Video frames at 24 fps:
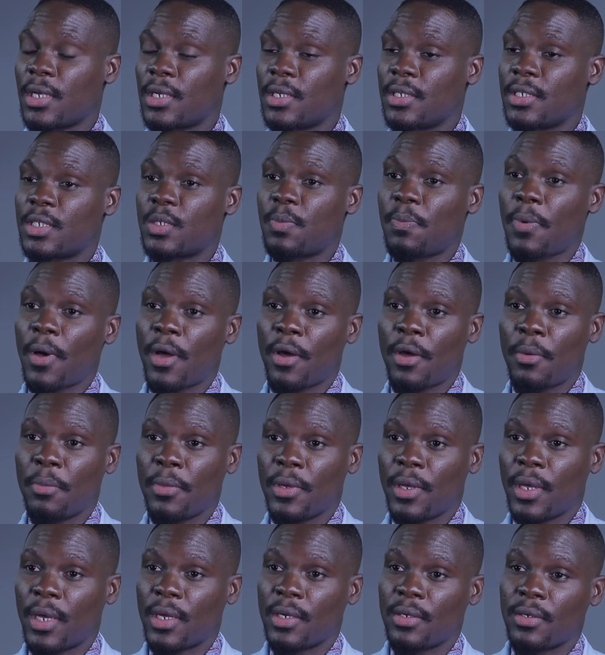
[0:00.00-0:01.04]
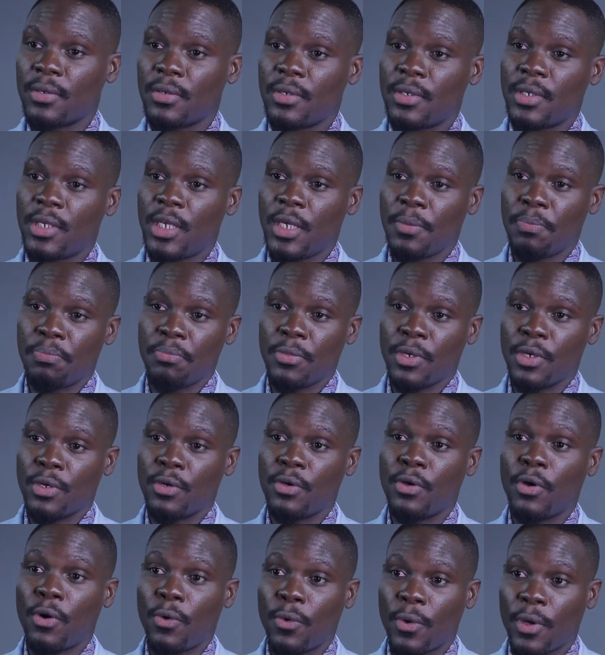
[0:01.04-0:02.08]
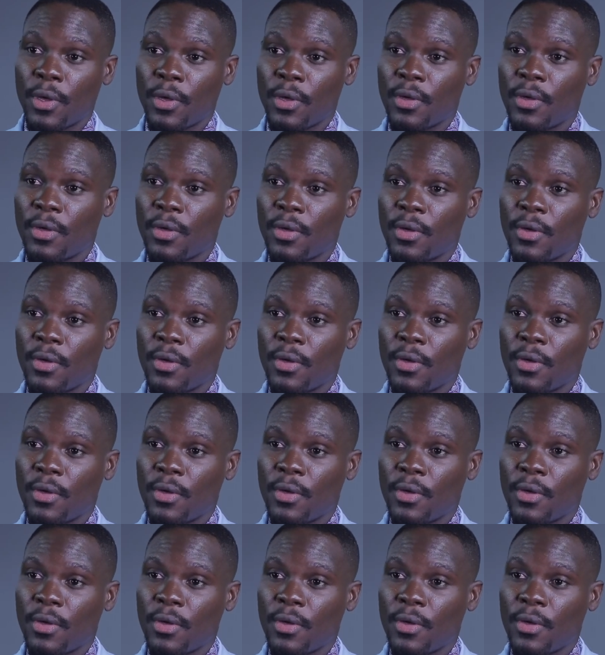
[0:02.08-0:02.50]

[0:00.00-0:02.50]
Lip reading: that inspire me and keep me going.